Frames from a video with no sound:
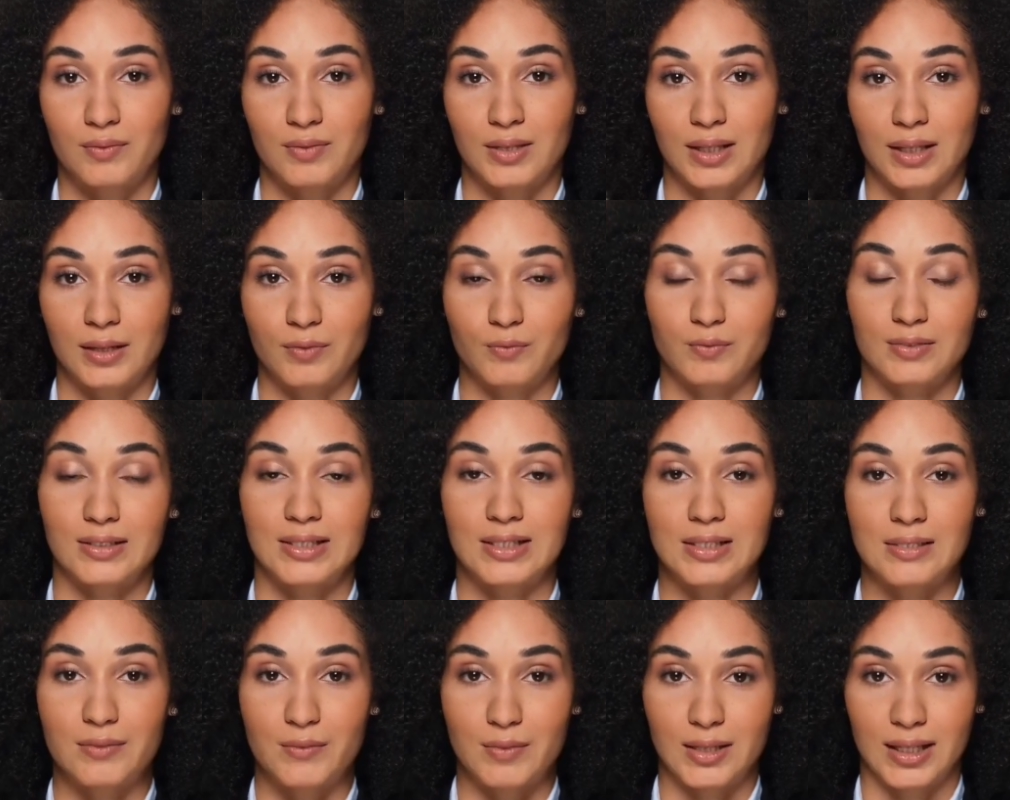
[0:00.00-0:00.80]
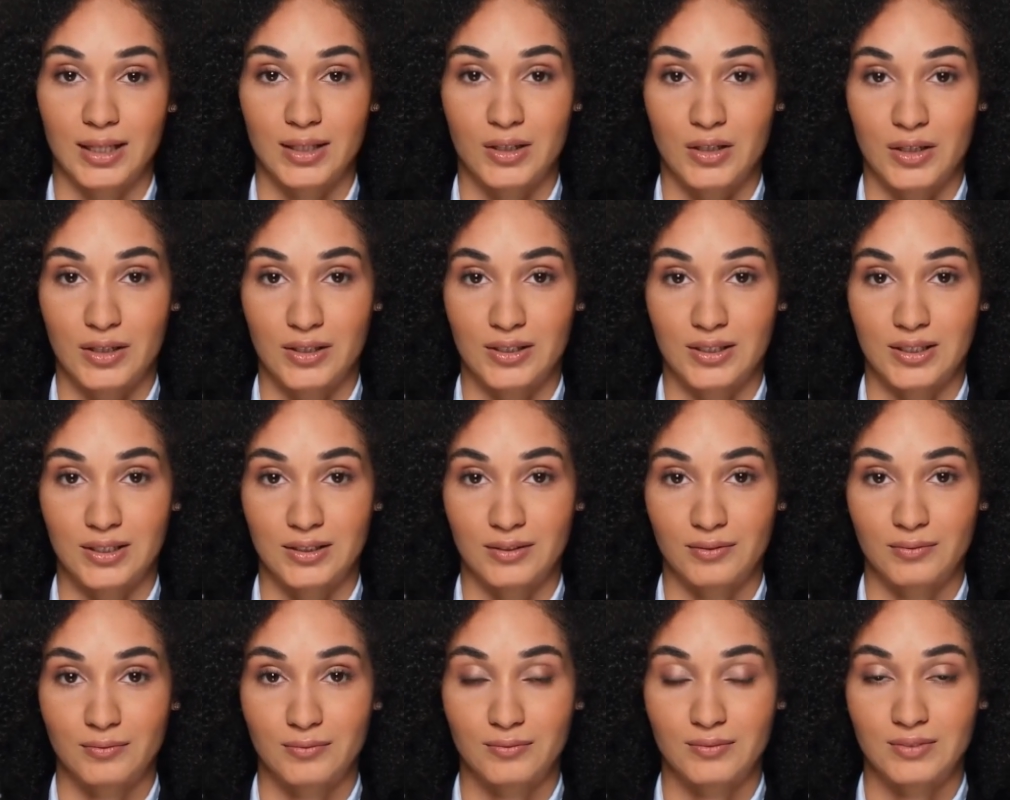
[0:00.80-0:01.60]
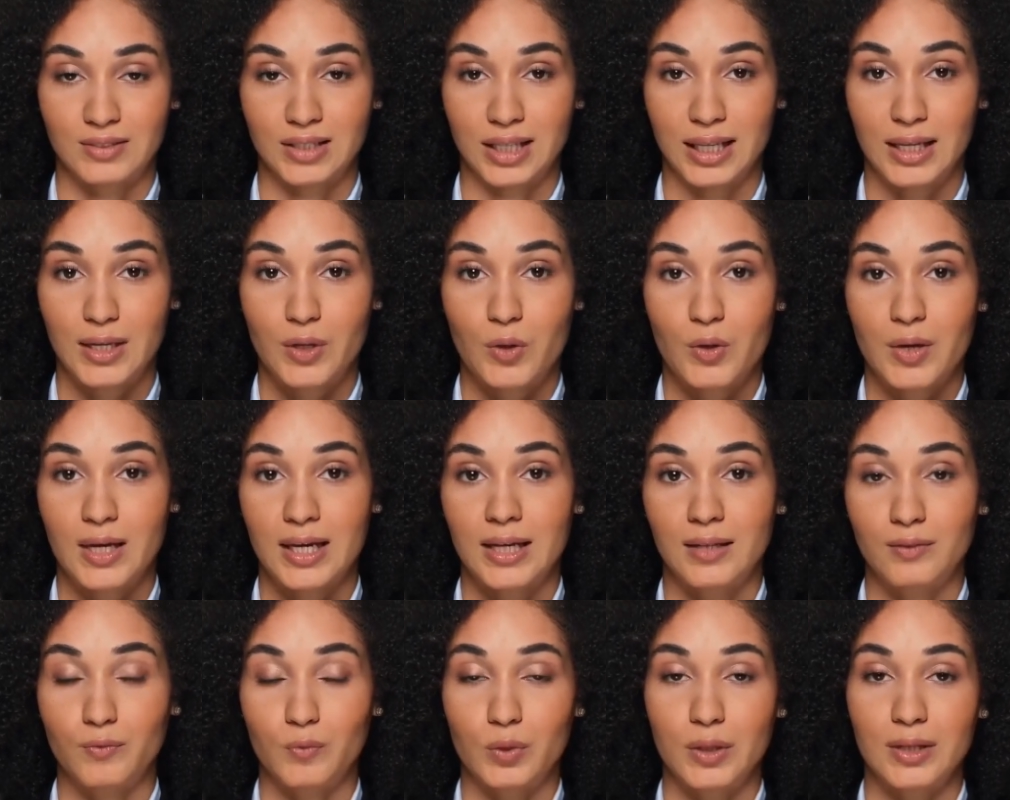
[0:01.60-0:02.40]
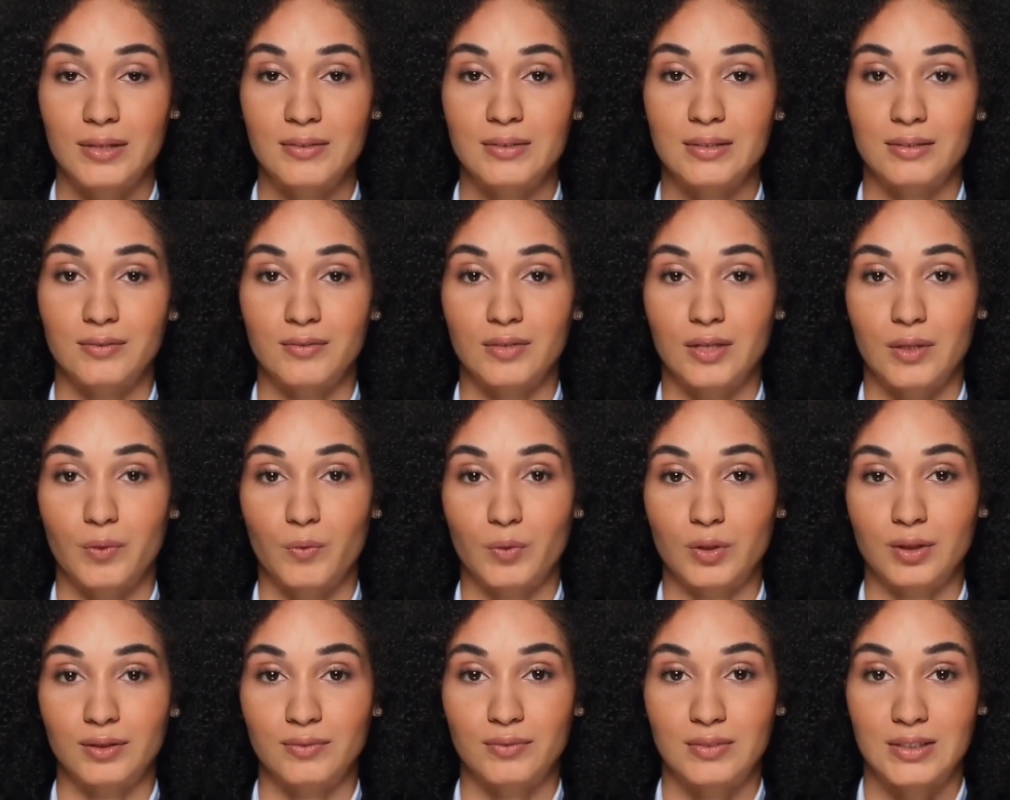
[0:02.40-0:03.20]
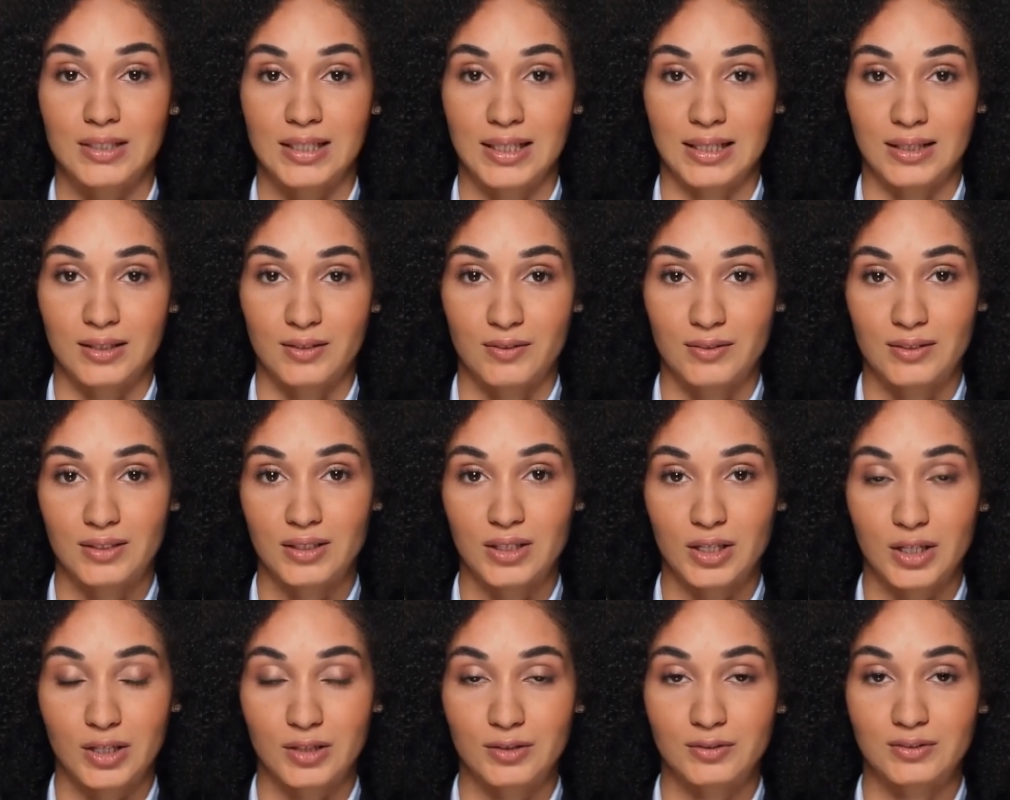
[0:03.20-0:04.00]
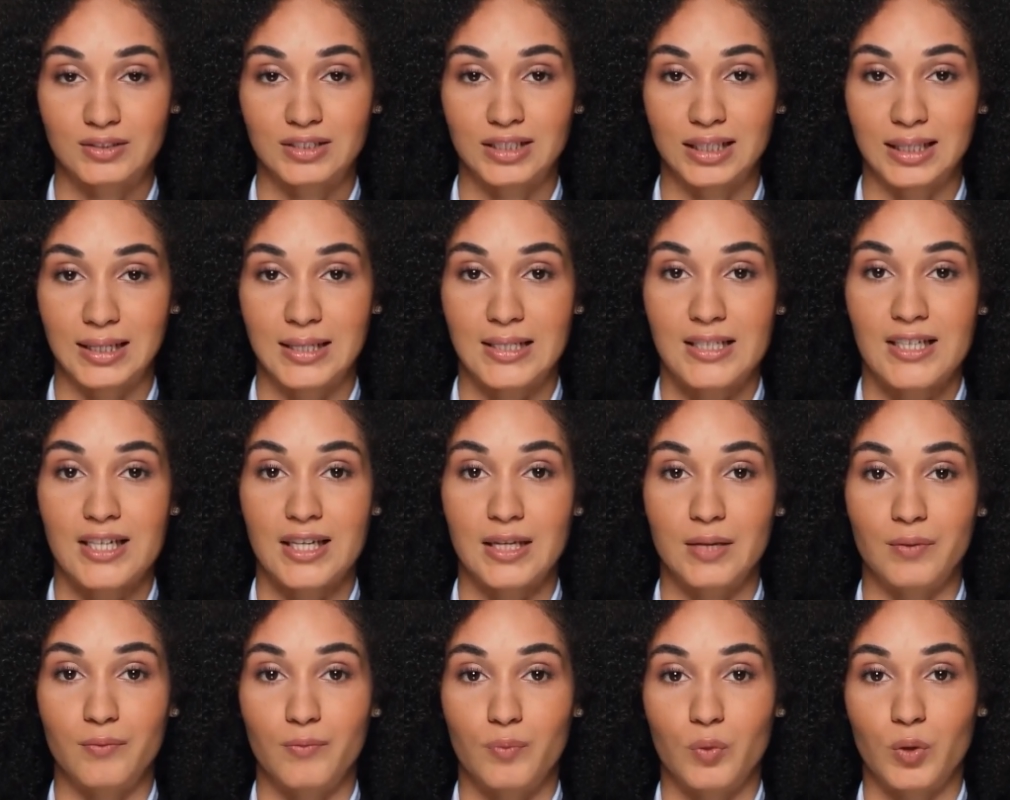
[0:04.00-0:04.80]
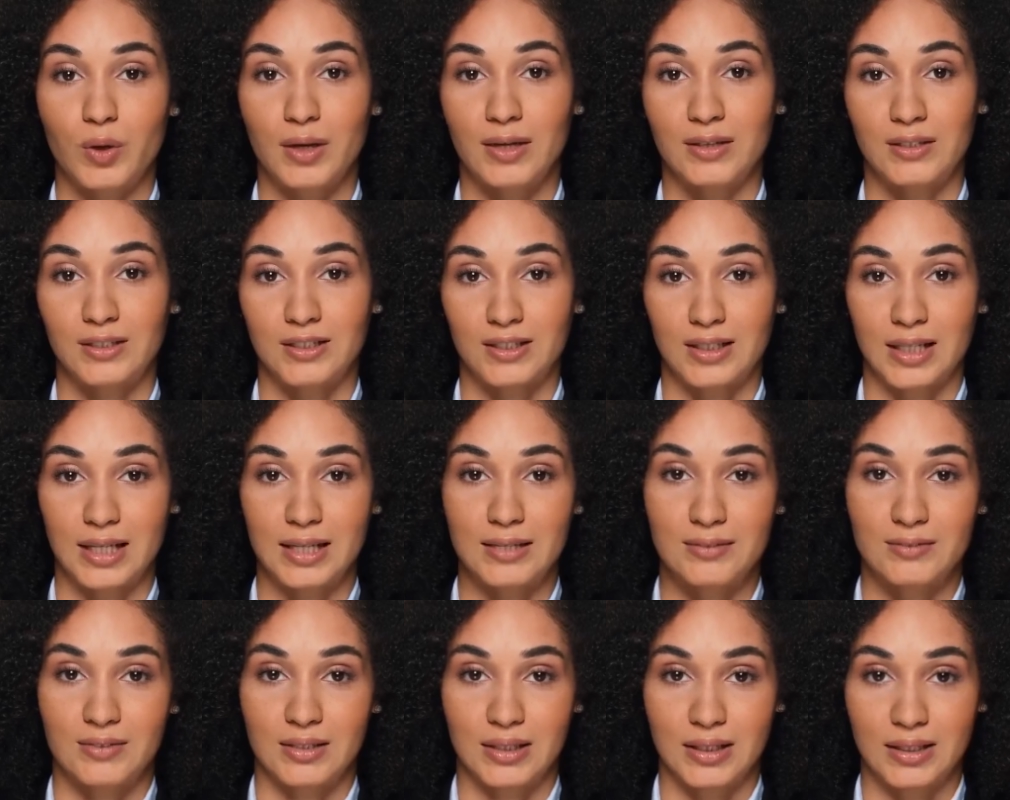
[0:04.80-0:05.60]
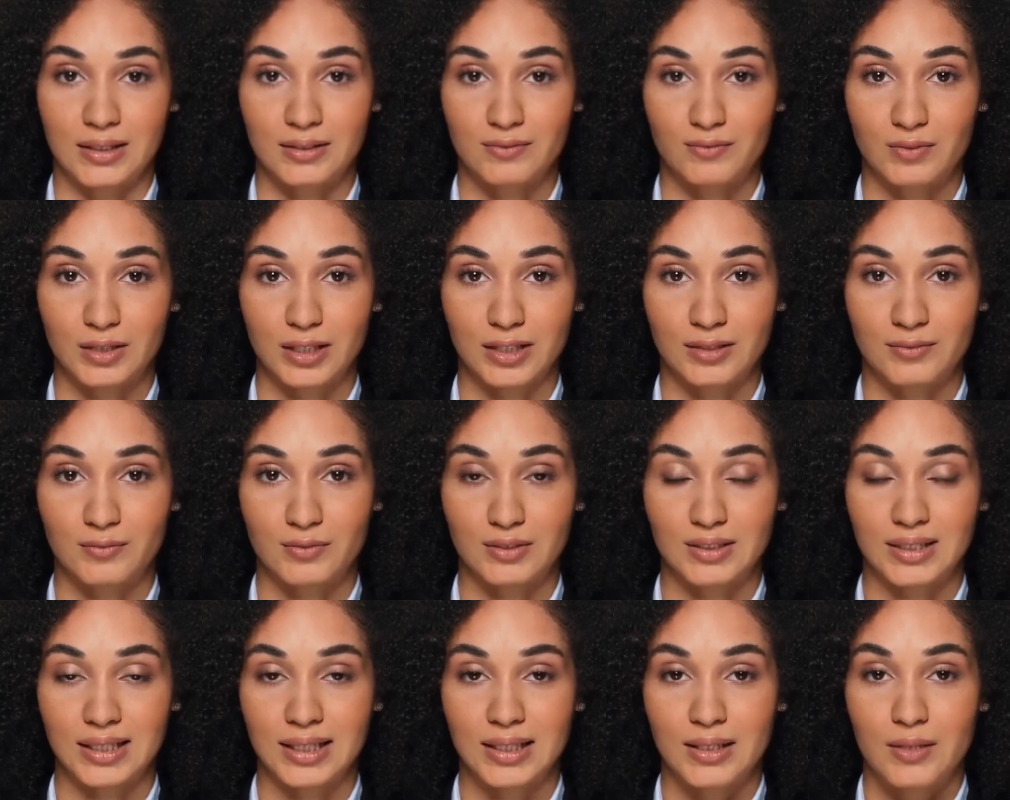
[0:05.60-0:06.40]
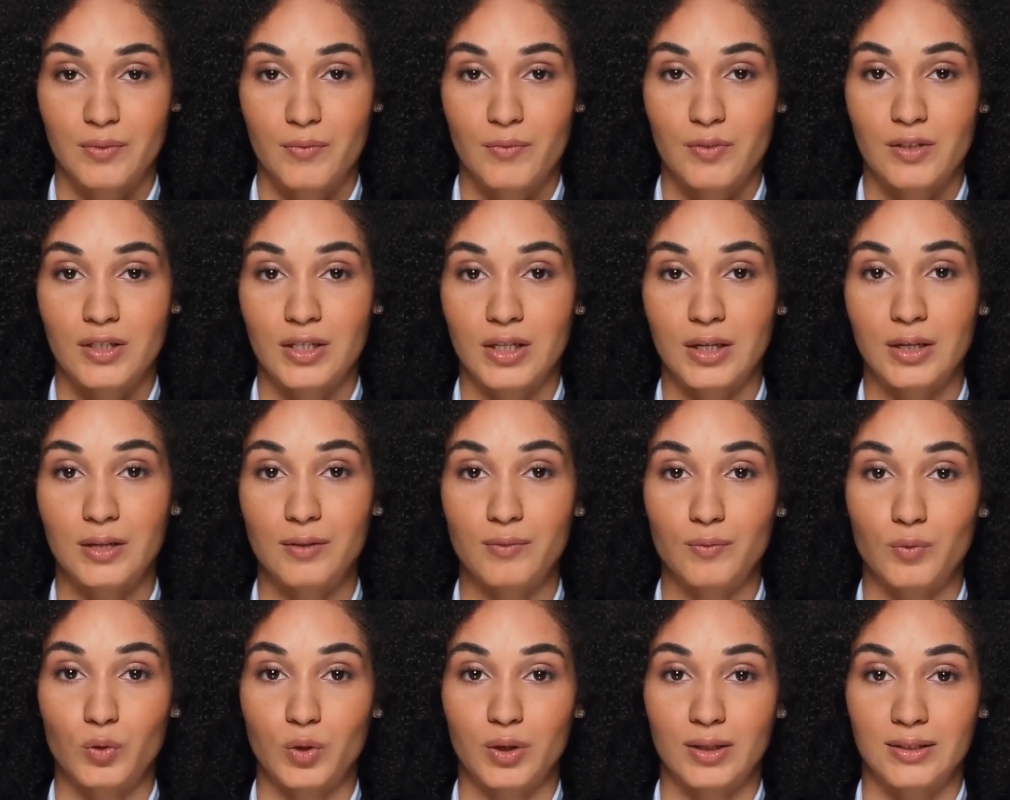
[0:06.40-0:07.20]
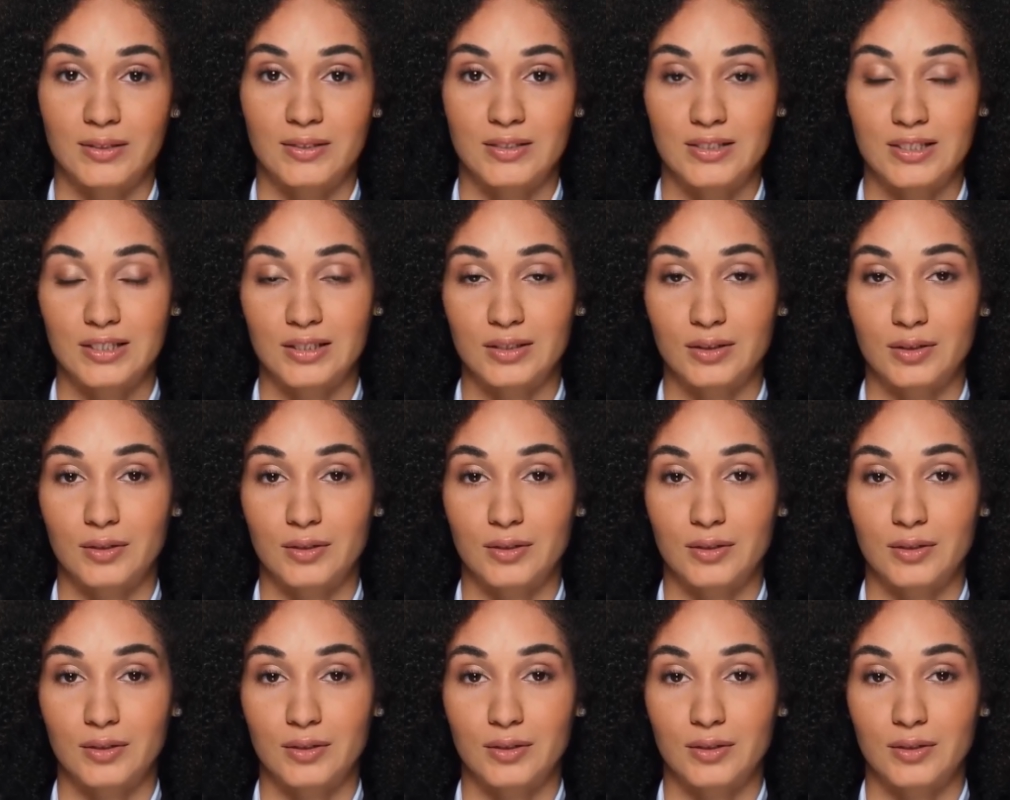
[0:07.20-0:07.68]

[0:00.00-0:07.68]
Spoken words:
In recent matches, Daniel has won 51% of his own second serve points and 35% of return points,